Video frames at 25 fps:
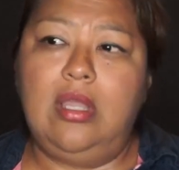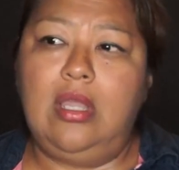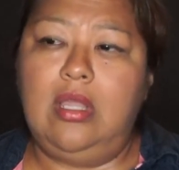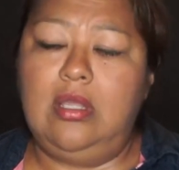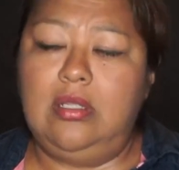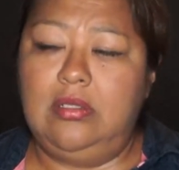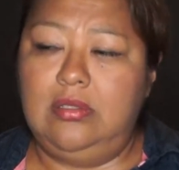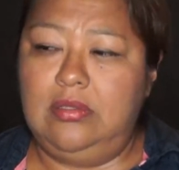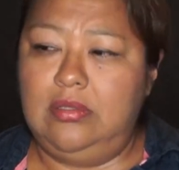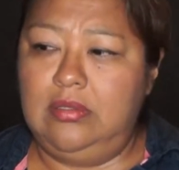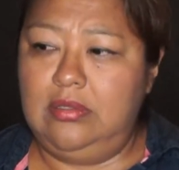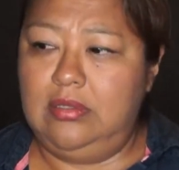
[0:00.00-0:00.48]

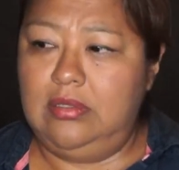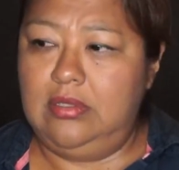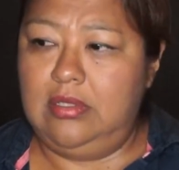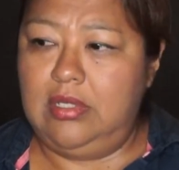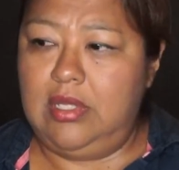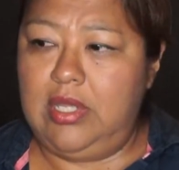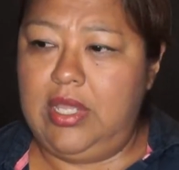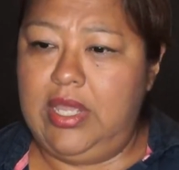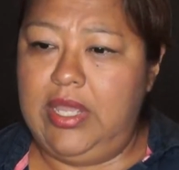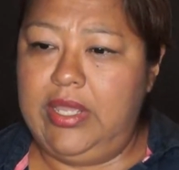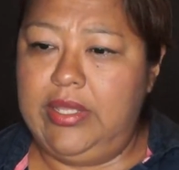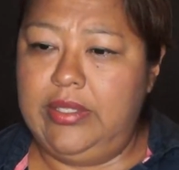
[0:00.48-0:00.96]
and
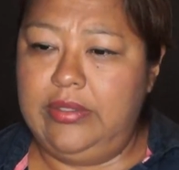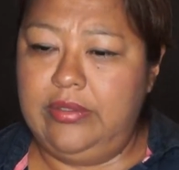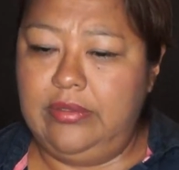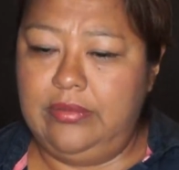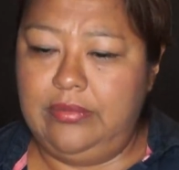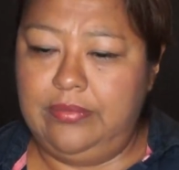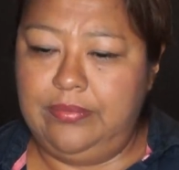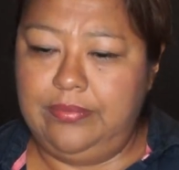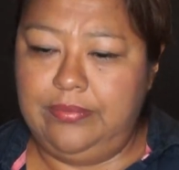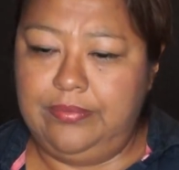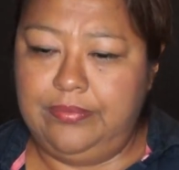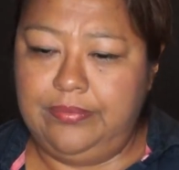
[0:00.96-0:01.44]

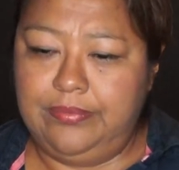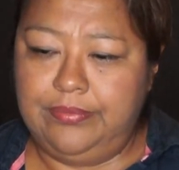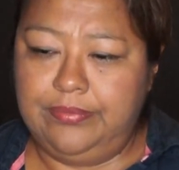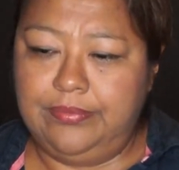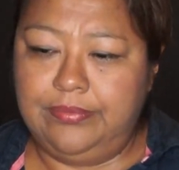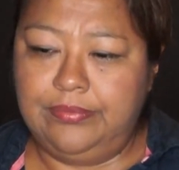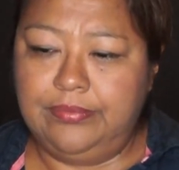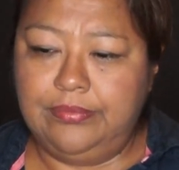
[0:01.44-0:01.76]
in